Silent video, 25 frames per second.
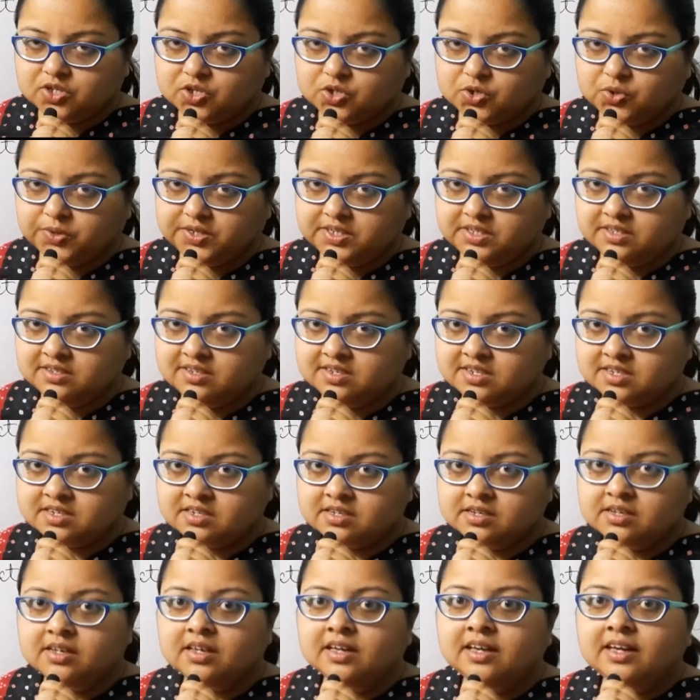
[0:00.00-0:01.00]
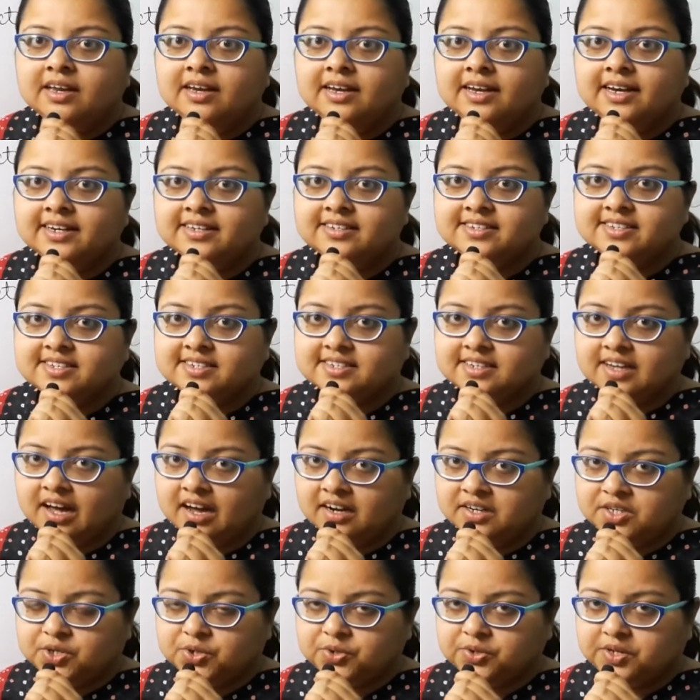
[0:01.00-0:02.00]
Students, let us
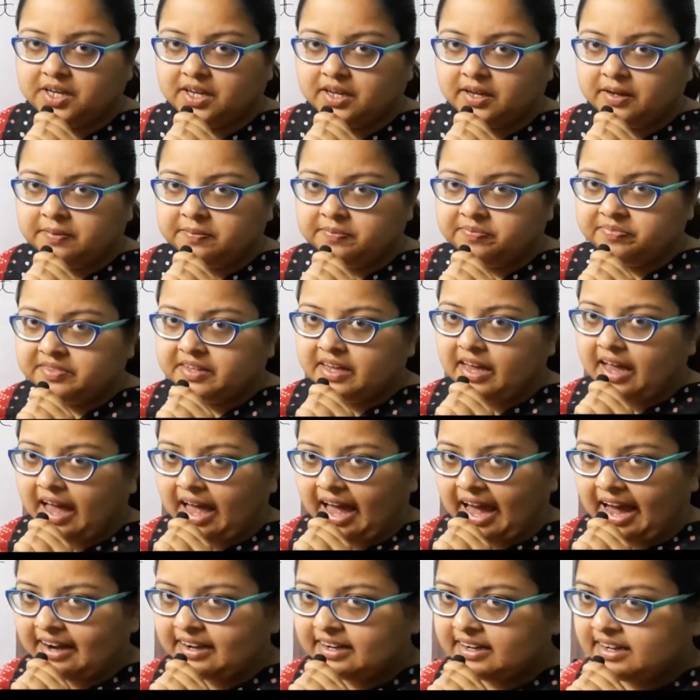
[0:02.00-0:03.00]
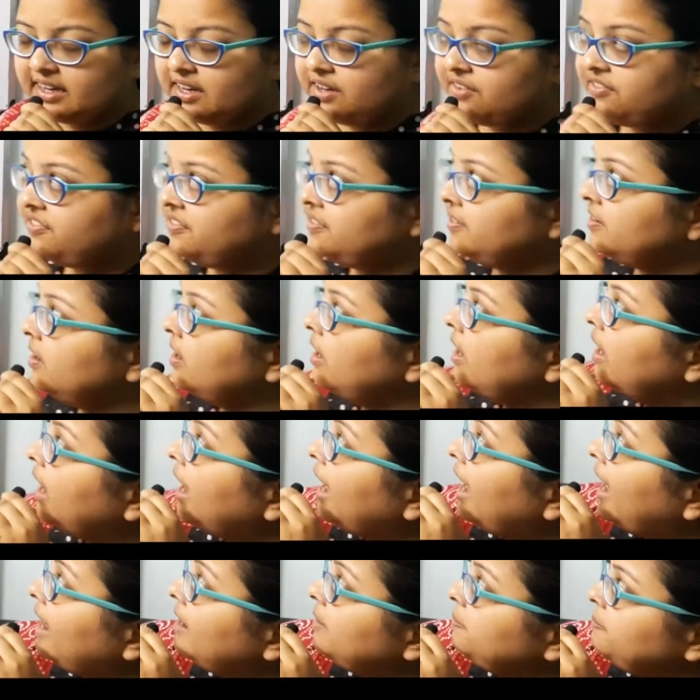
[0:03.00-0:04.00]
start today active
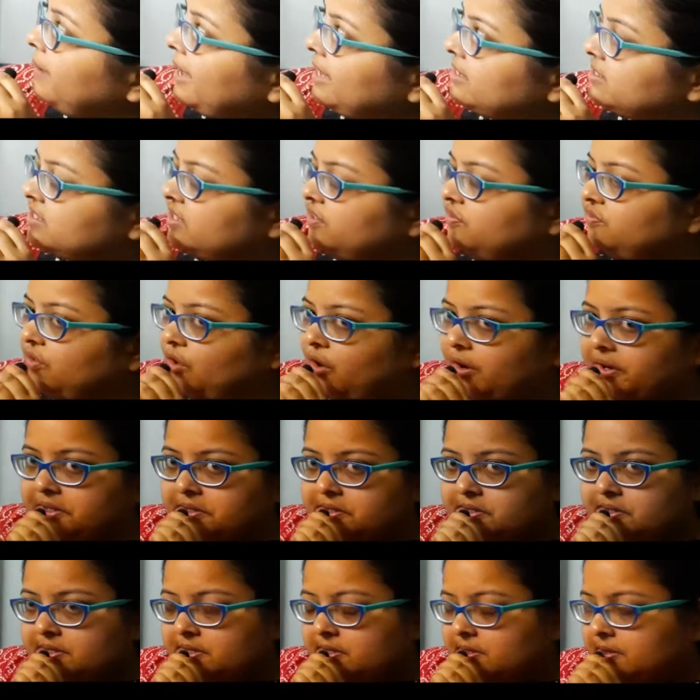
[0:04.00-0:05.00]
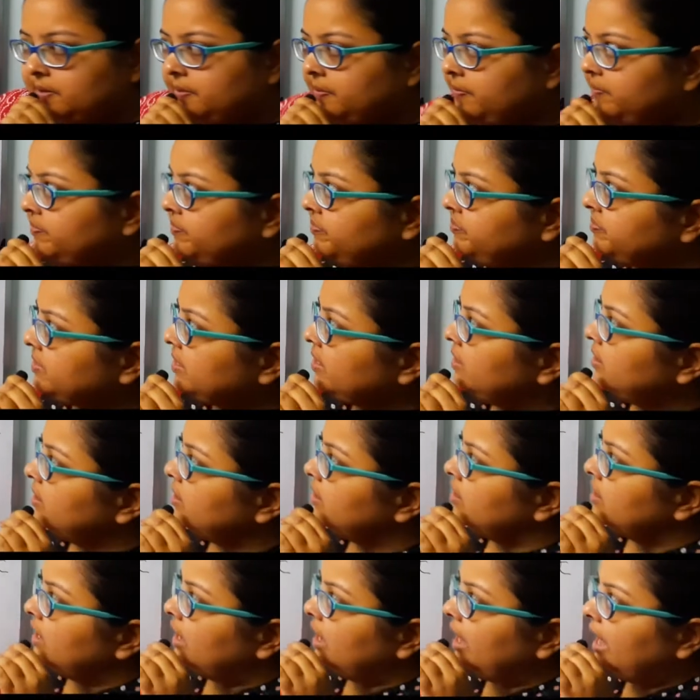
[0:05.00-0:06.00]
and passive voice.
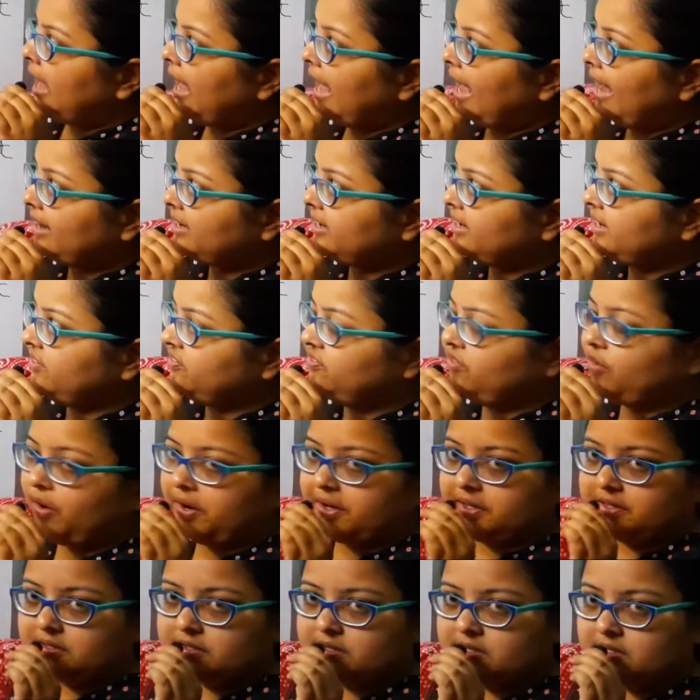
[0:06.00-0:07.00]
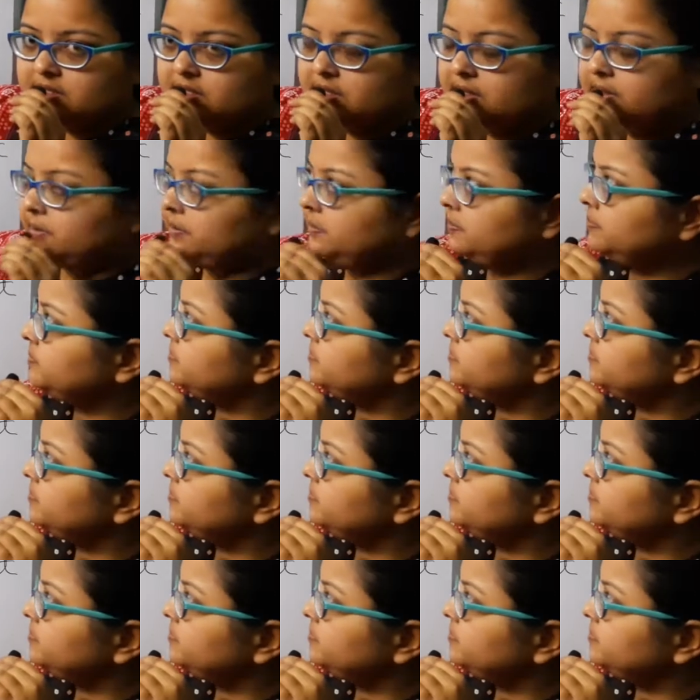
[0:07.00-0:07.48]
Active voice.